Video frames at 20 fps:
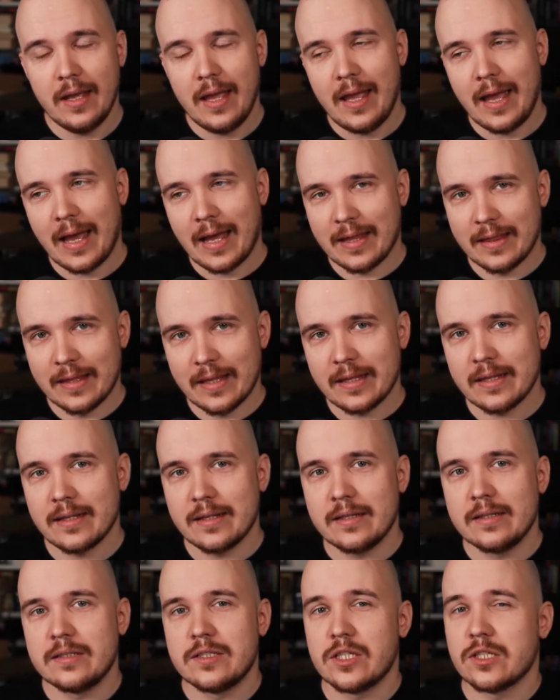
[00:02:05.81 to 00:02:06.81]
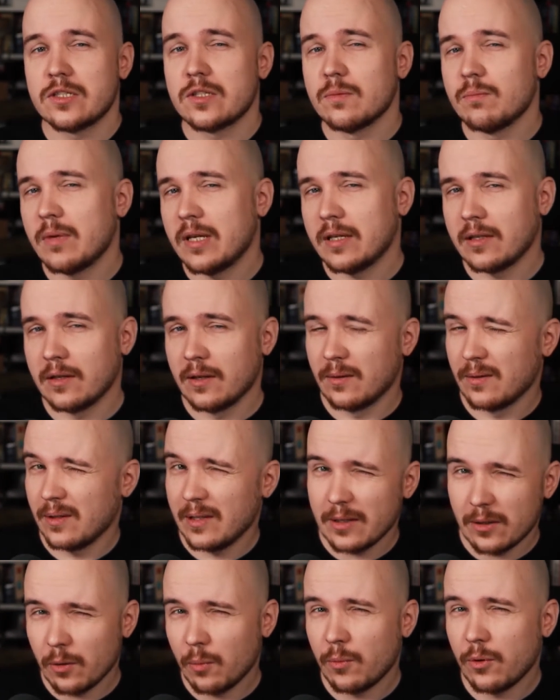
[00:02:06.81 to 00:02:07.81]
And then, just to make it a
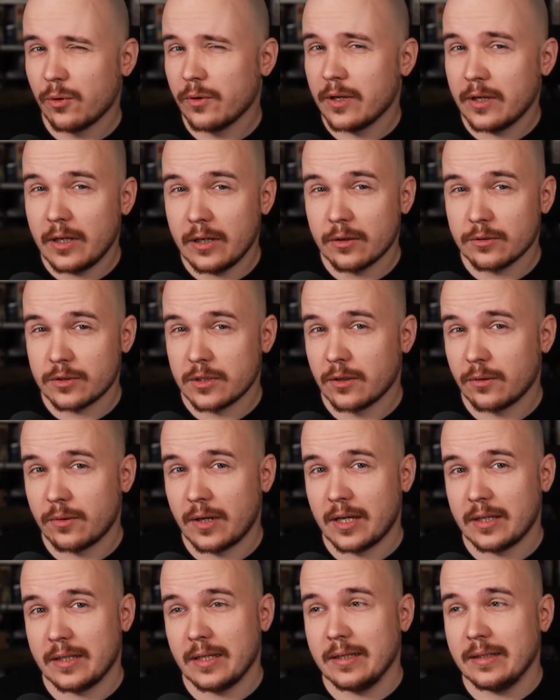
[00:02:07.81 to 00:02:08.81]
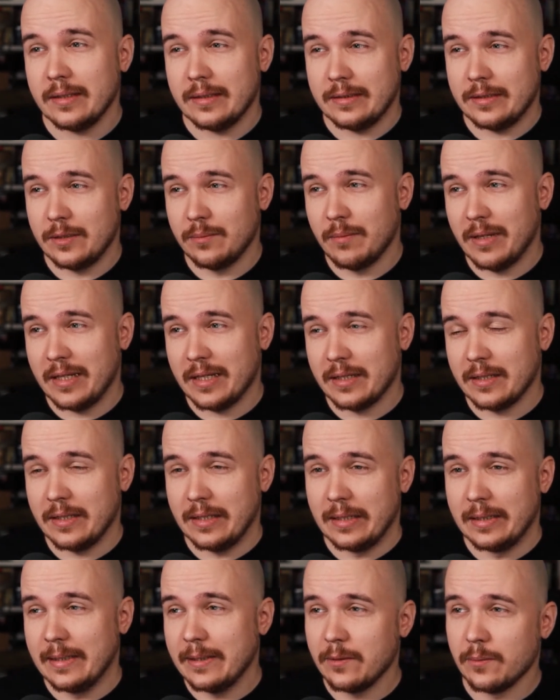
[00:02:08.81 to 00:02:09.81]
little more idiosyncratic, to make it a
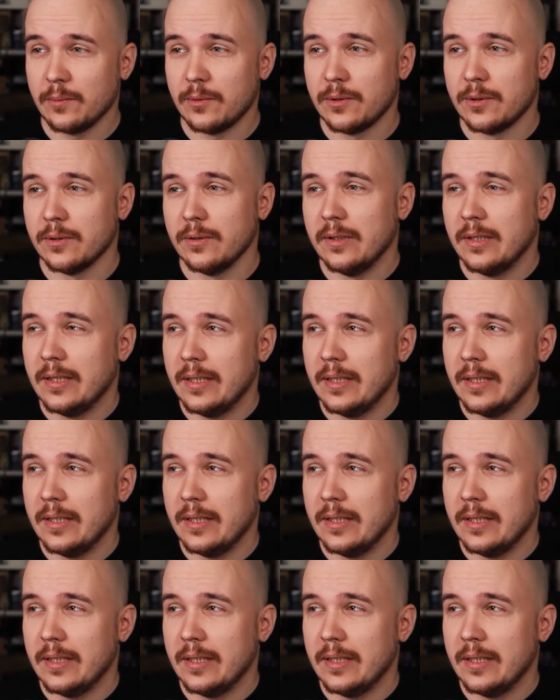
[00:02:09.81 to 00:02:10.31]
little more